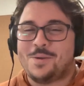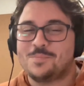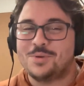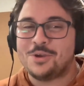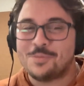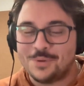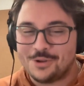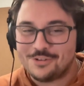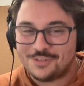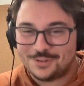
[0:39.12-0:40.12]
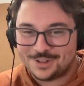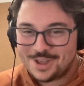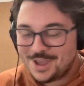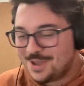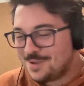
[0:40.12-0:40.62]
Beautiful
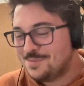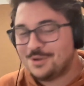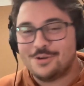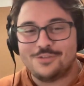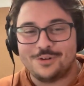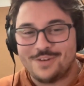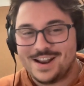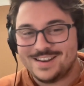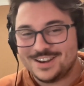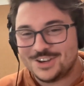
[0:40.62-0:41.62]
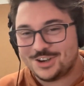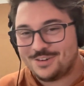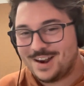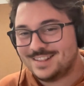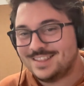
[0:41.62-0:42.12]
rendition
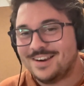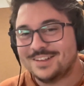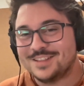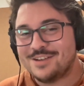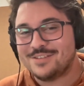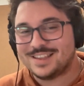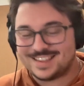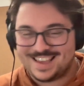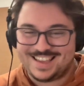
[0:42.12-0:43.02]
right there. I love it.